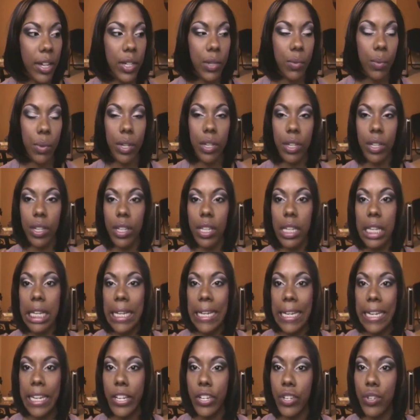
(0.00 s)
I just wanted to
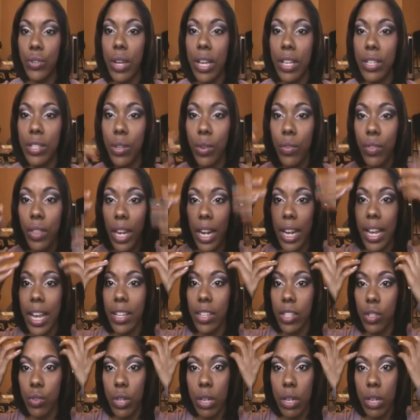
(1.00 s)
let you guys know that I got